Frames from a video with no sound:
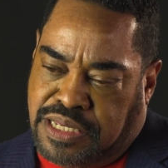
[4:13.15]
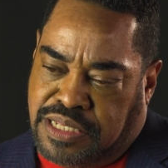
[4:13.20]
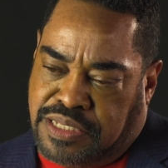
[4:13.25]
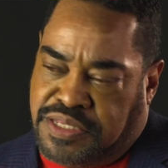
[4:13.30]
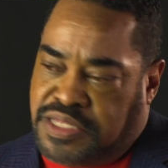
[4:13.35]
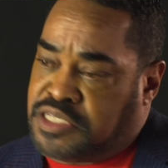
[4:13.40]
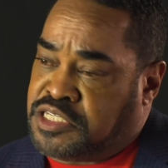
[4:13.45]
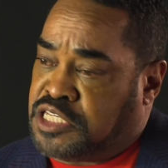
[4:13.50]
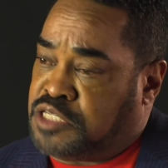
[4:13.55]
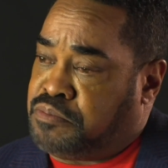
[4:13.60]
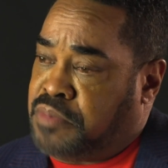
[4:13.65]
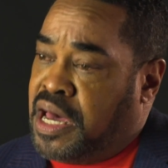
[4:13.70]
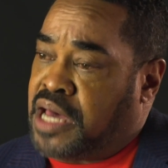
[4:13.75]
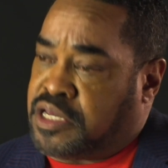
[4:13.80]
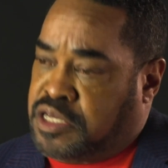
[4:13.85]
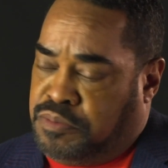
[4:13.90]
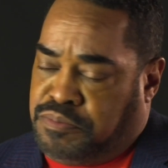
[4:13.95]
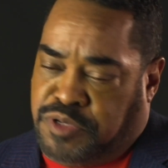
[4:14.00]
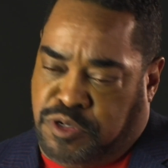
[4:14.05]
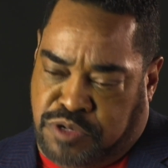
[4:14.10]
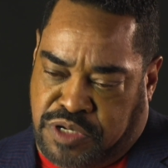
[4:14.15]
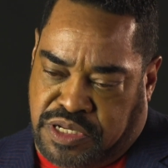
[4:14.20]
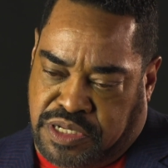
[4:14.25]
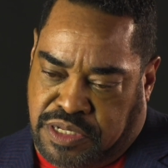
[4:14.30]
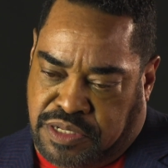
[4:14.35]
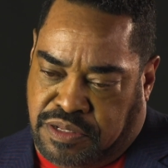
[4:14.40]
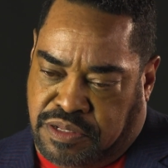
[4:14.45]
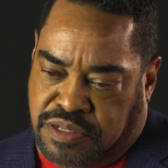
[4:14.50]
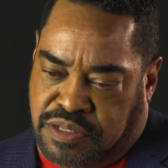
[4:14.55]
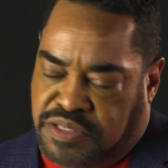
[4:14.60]
This is my
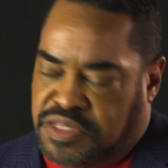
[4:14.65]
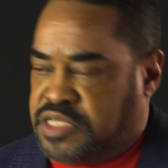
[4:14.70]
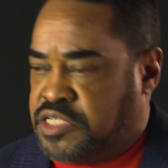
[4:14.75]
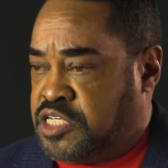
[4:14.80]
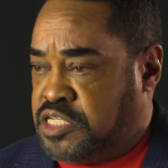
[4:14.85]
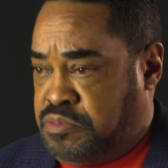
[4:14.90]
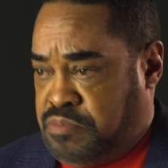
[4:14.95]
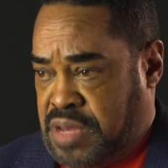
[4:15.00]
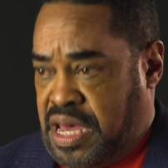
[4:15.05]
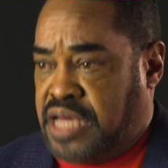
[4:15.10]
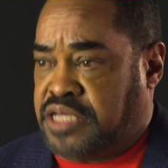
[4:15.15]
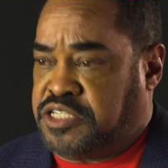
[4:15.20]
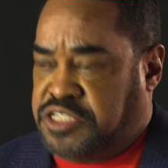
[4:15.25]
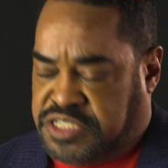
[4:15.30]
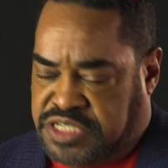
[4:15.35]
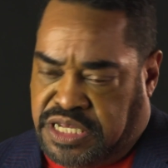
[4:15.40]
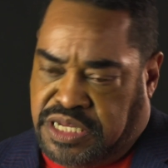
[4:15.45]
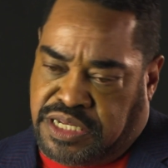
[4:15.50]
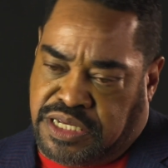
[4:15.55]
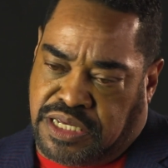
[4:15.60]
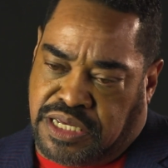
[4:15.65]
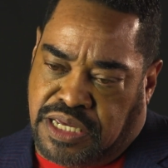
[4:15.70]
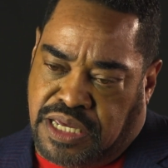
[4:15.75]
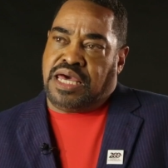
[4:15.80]
community. This is my city.